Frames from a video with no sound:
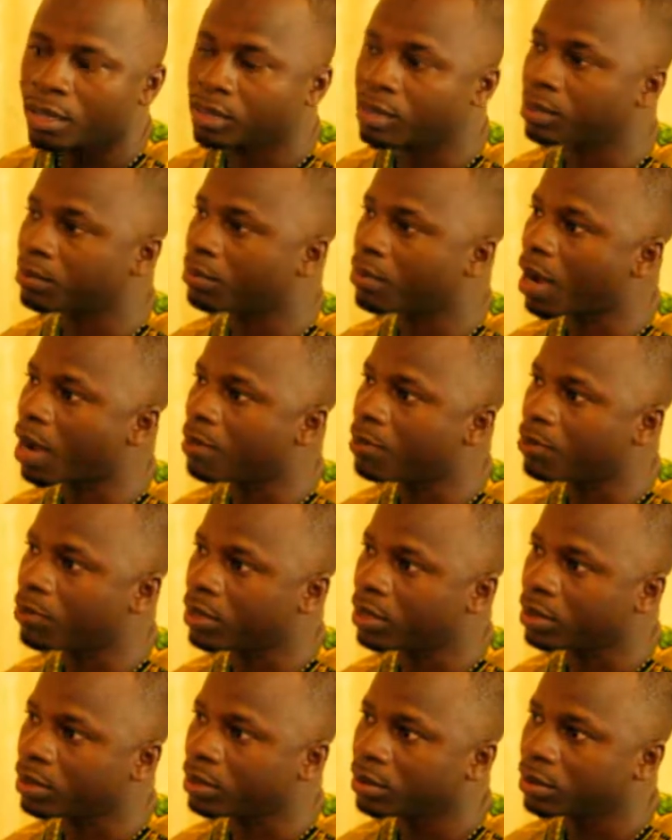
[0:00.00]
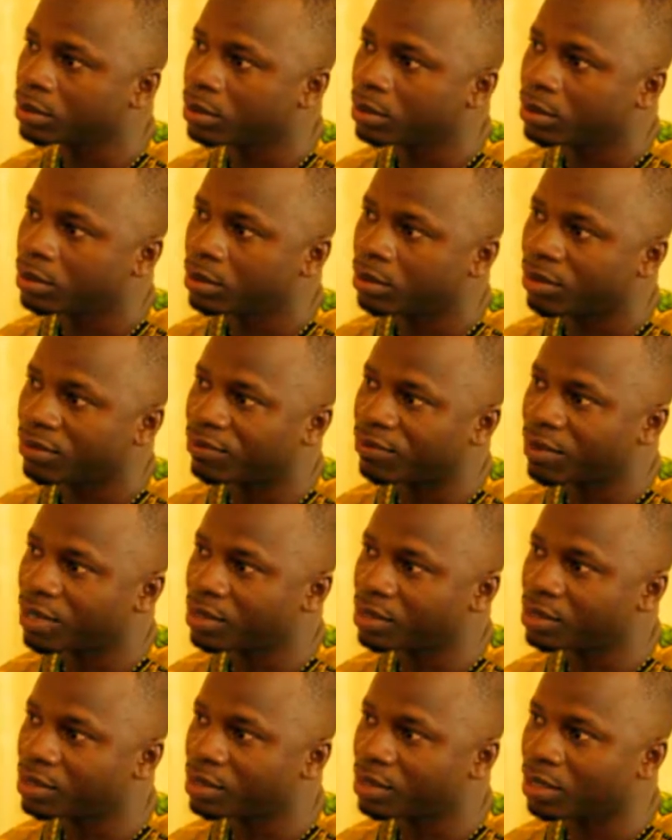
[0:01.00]
Zimbabwe, the
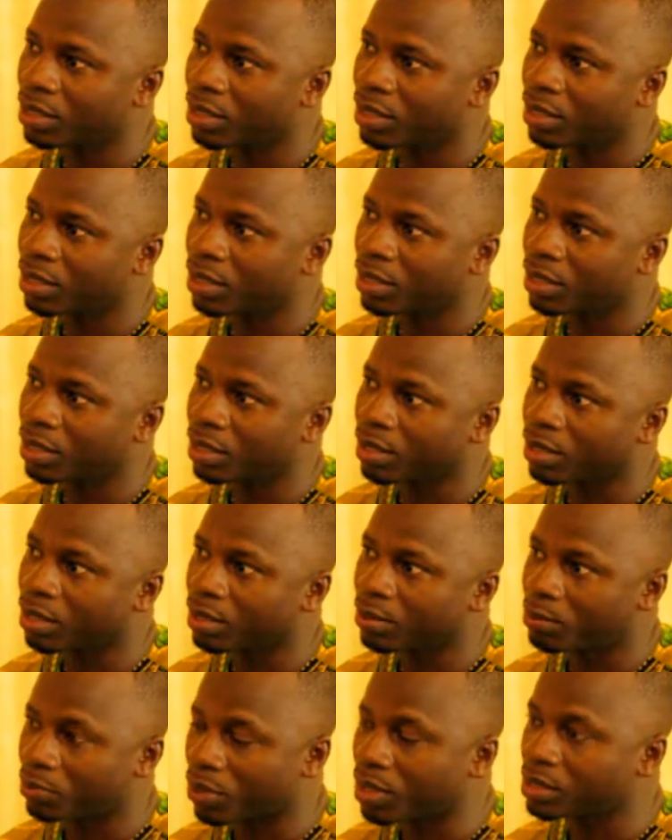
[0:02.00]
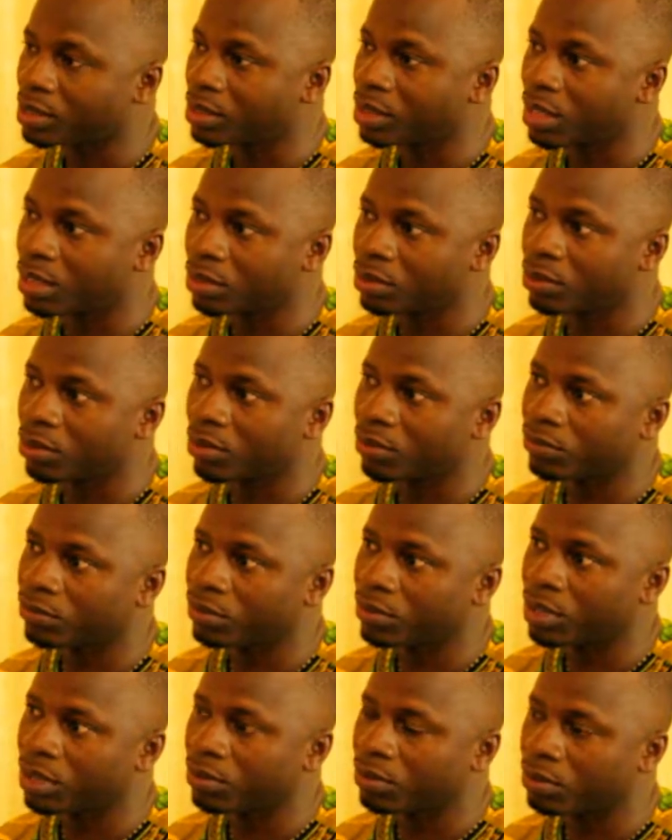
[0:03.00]
first president of
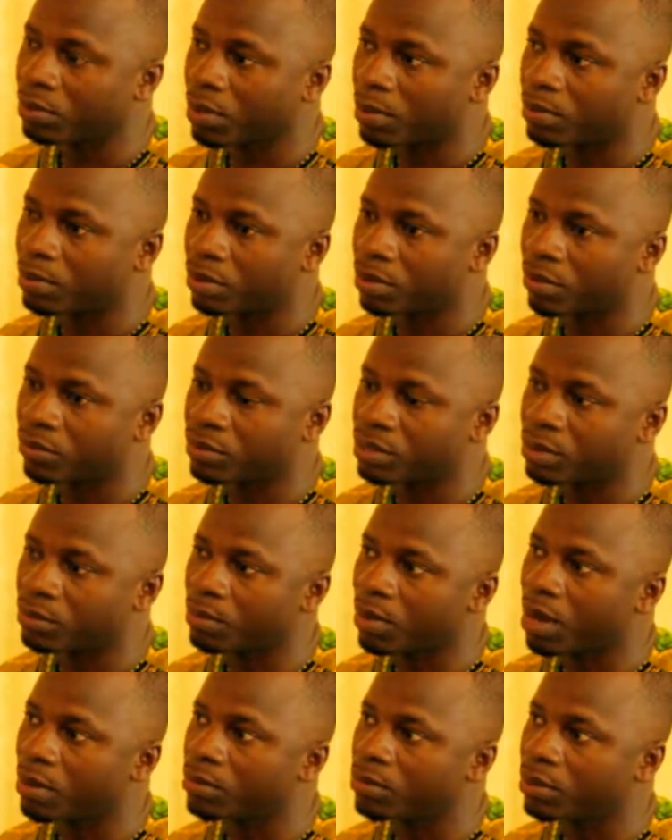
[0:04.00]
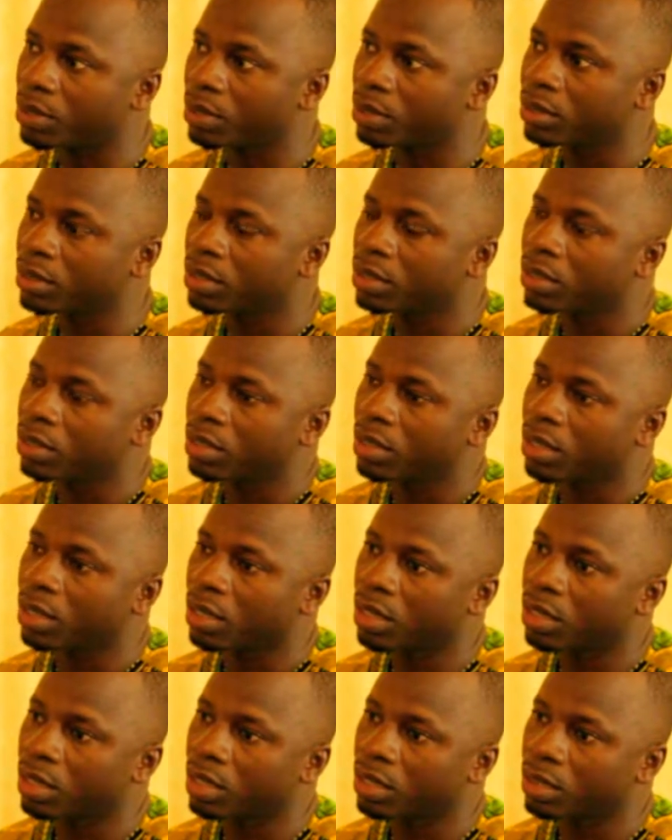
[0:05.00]
the Republic of Zimbabwe,
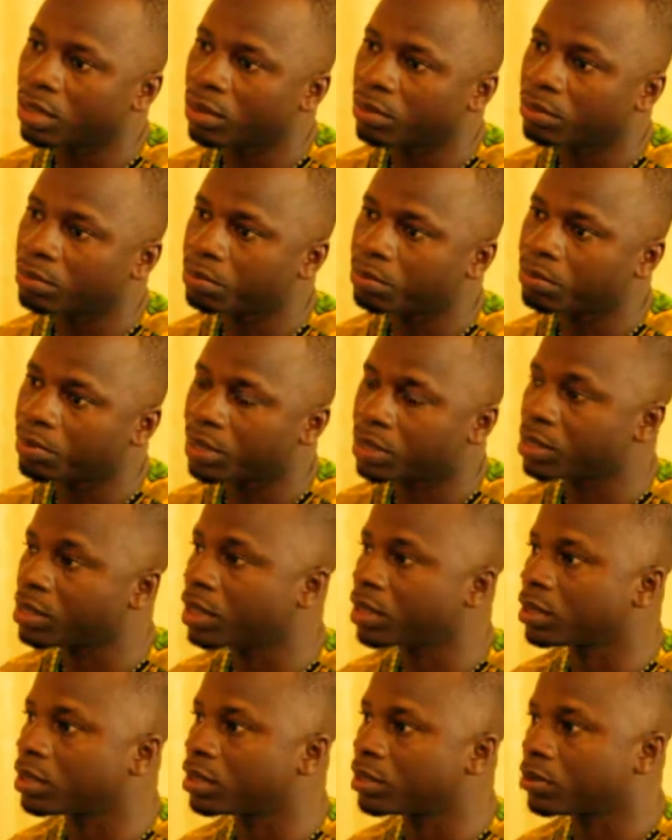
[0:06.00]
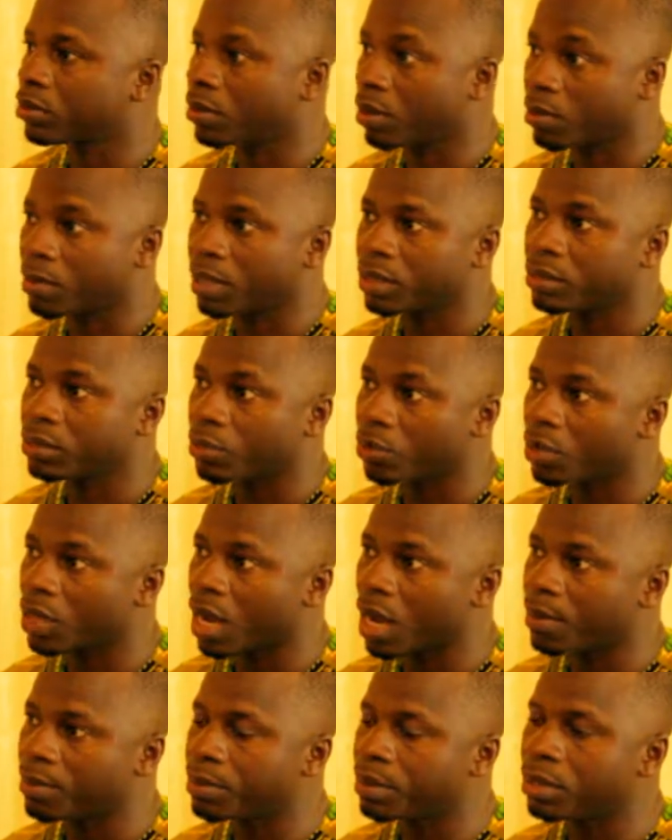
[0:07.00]
President Robert
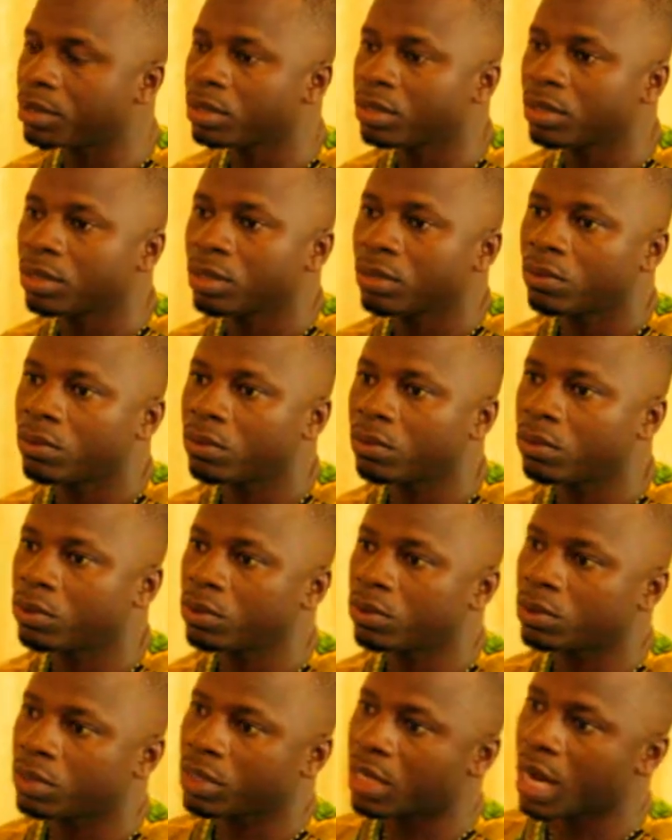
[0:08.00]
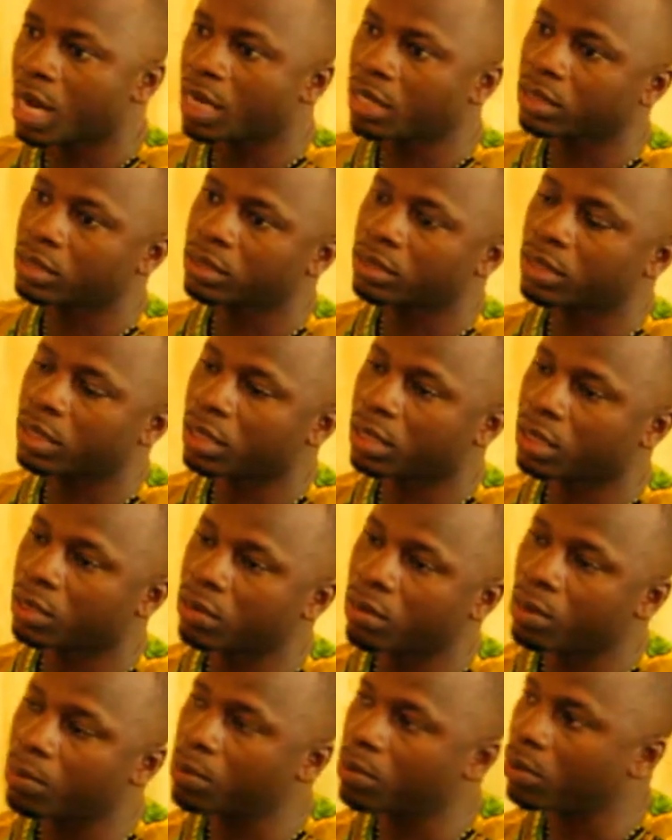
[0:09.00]
Mugabe, who died a
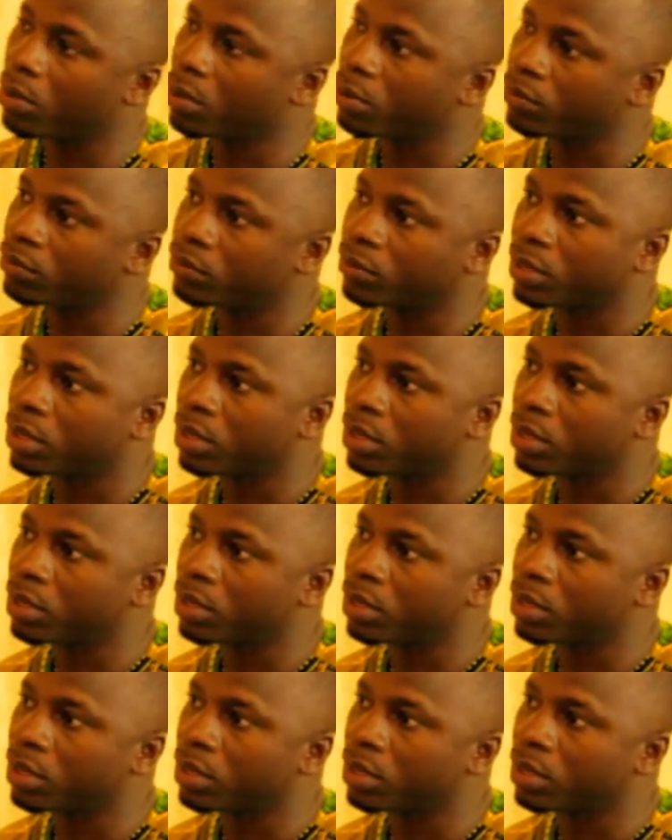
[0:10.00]
couple of